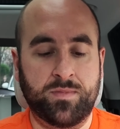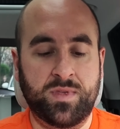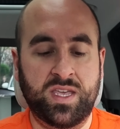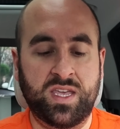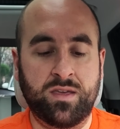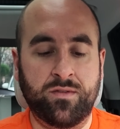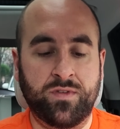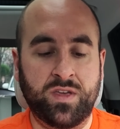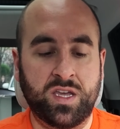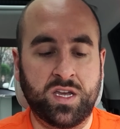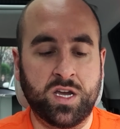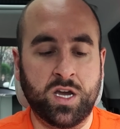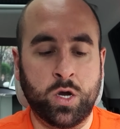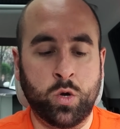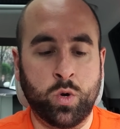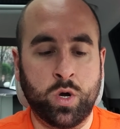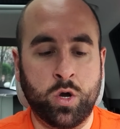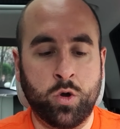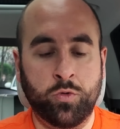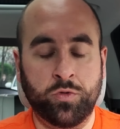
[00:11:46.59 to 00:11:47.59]

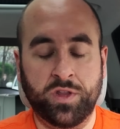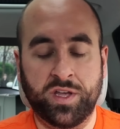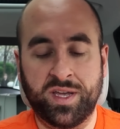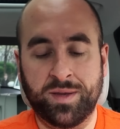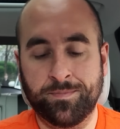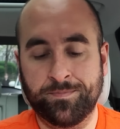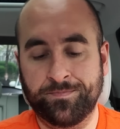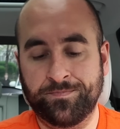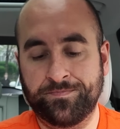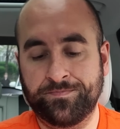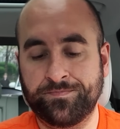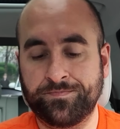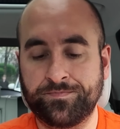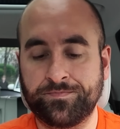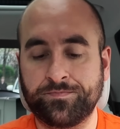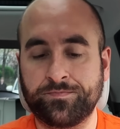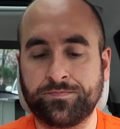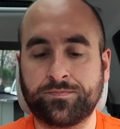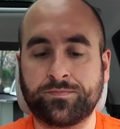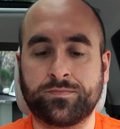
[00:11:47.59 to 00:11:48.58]
EVgo only.
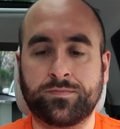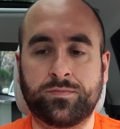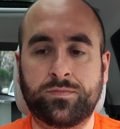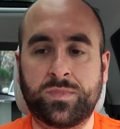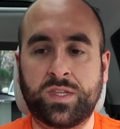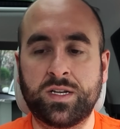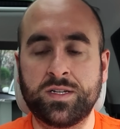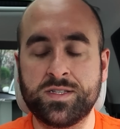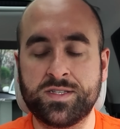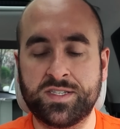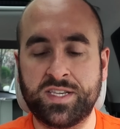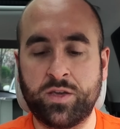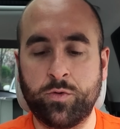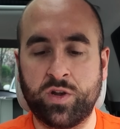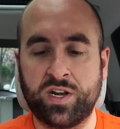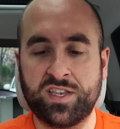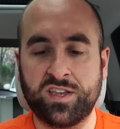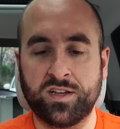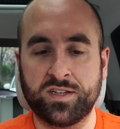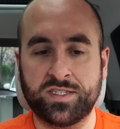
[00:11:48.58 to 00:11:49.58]
Let's see
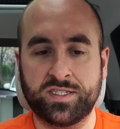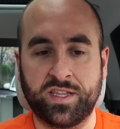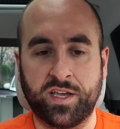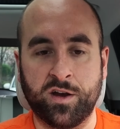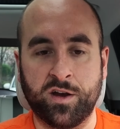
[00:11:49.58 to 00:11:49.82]
what it does